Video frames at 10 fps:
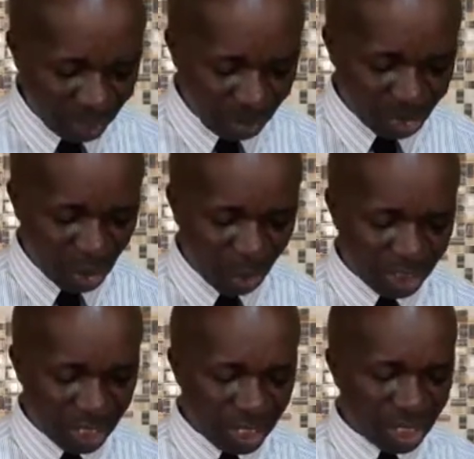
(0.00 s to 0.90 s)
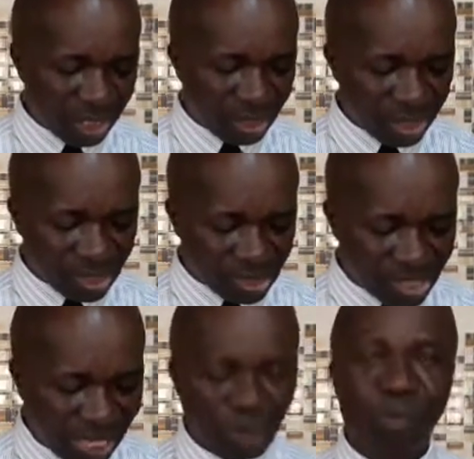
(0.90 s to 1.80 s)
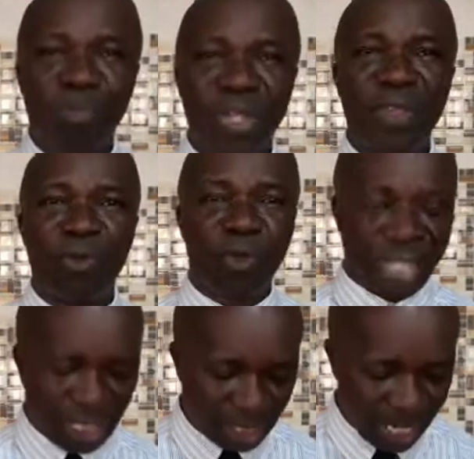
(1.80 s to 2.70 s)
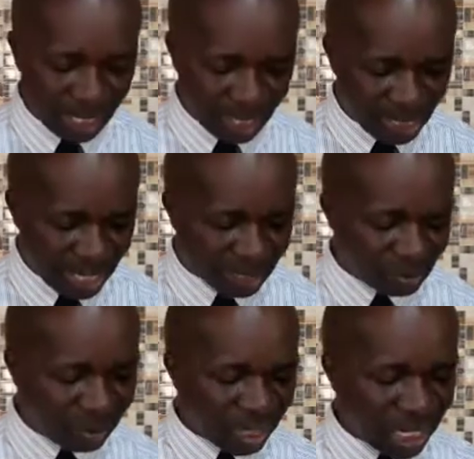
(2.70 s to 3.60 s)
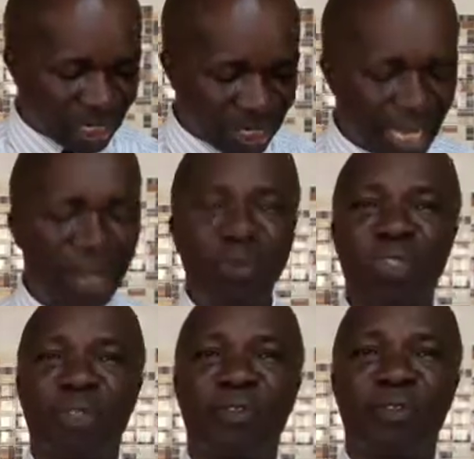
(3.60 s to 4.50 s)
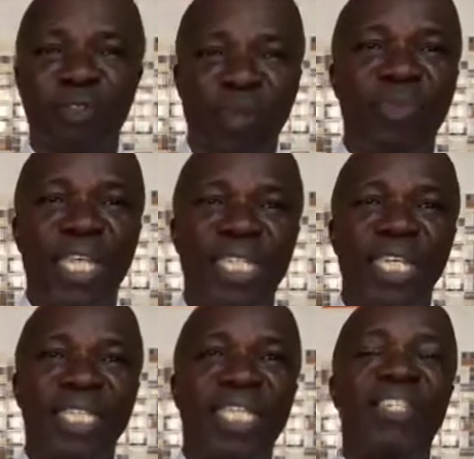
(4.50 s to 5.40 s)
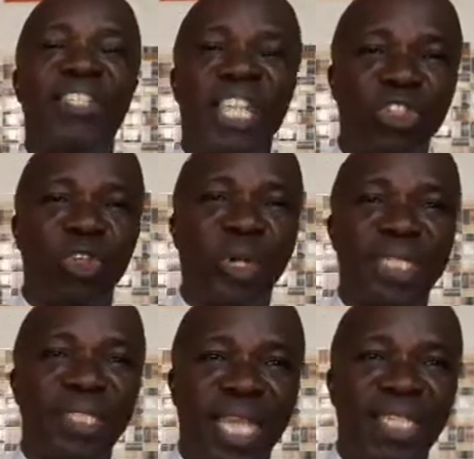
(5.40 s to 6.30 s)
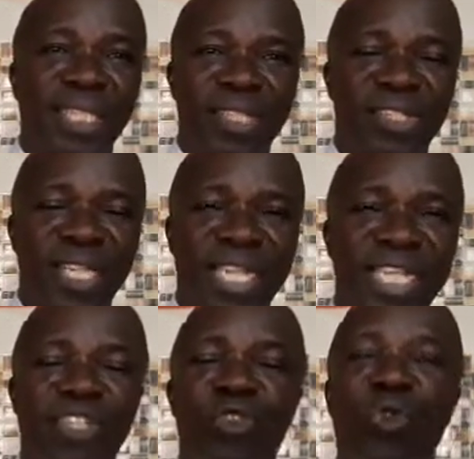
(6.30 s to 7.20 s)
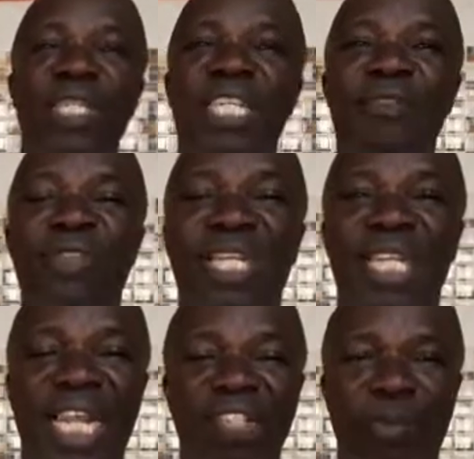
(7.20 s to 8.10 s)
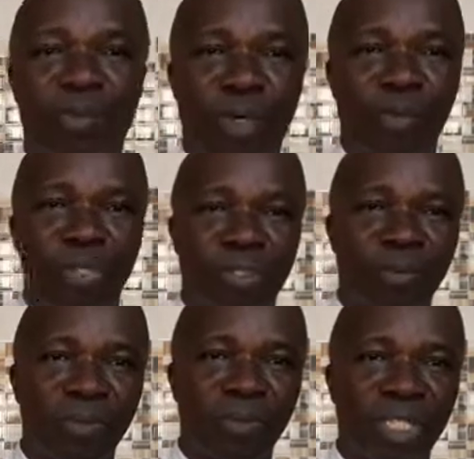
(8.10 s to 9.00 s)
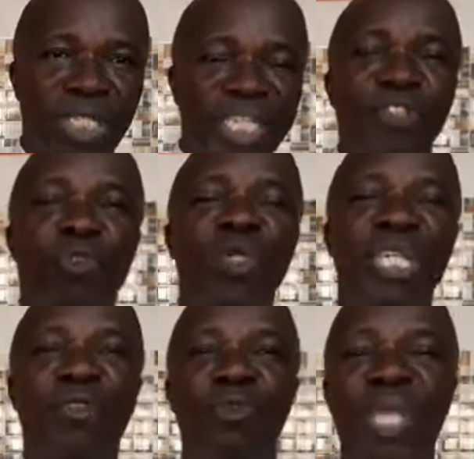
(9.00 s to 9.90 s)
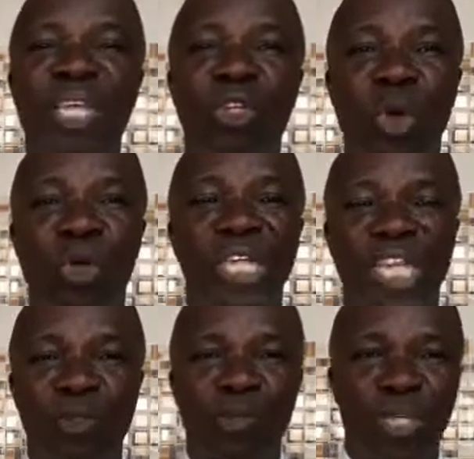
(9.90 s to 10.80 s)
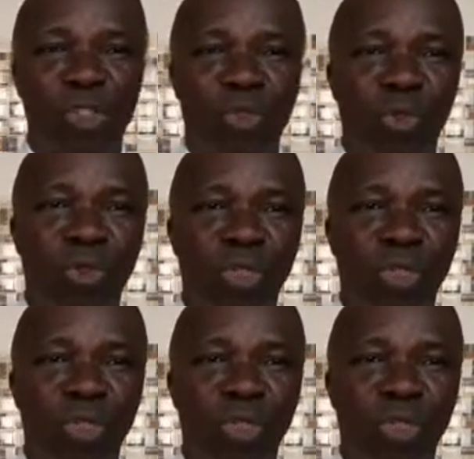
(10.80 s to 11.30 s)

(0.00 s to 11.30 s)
Praise God. Second thing we can learn is that in times of famine, the natural tendency is to leave the land of promise, is to leave where God has placed you,